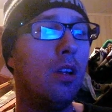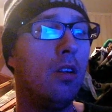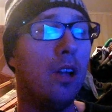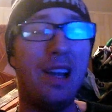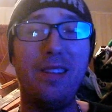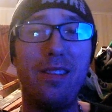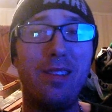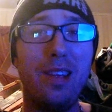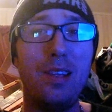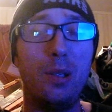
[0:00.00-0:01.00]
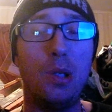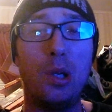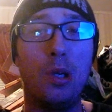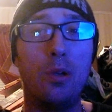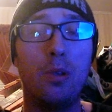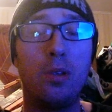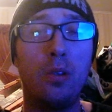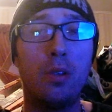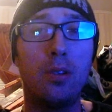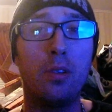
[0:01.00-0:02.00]
That's the saying, you know.
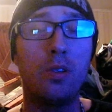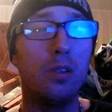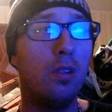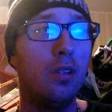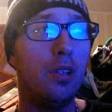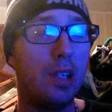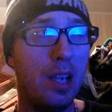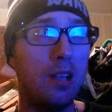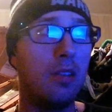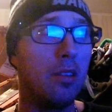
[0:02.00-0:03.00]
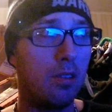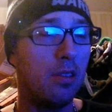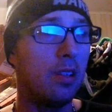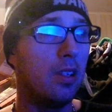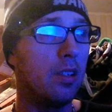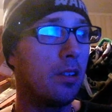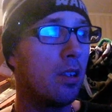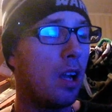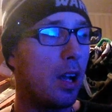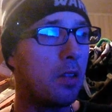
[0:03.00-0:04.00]
Yeah, at the 30th.
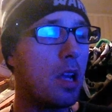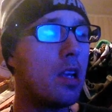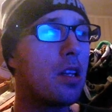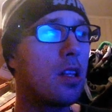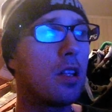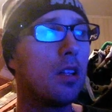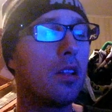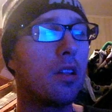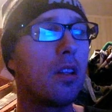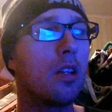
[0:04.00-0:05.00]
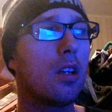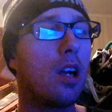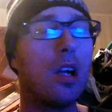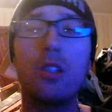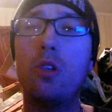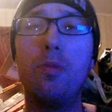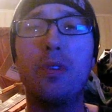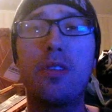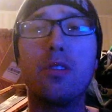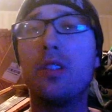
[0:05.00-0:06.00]
I think October
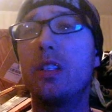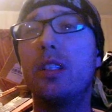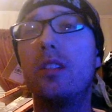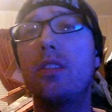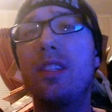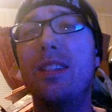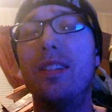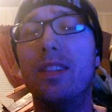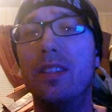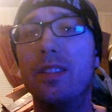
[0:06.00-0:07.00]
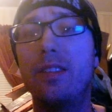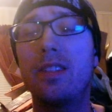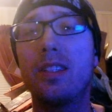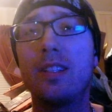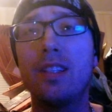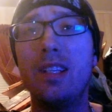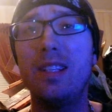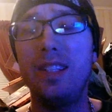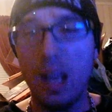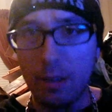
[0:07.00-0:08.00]
30th is
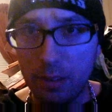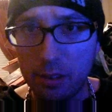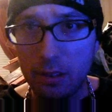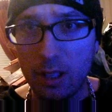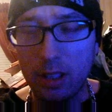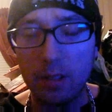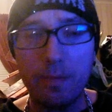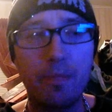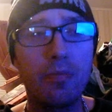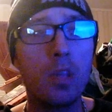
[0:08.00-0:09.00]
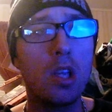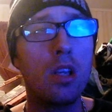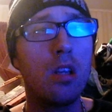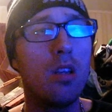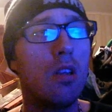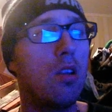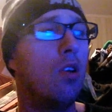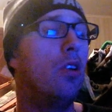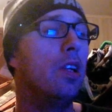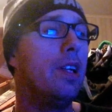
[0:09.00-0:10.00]
Devil's Night. We
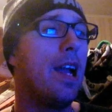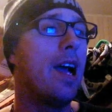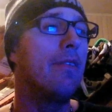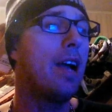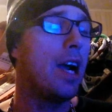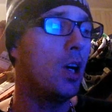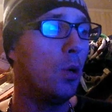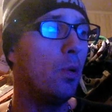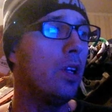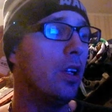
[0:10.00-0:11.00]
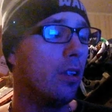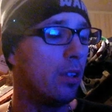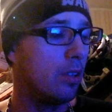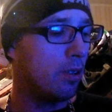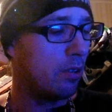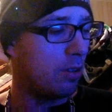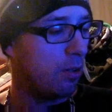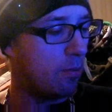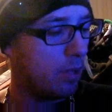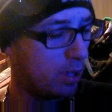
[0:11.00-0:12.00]
already have Halloween, you know,
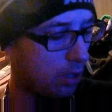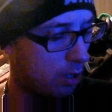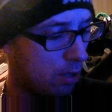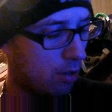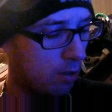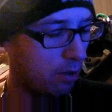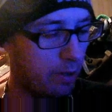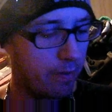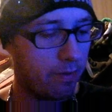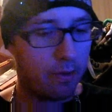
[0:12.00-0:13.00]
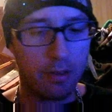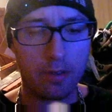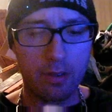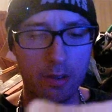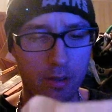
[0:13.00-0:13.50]
Monday, 31st.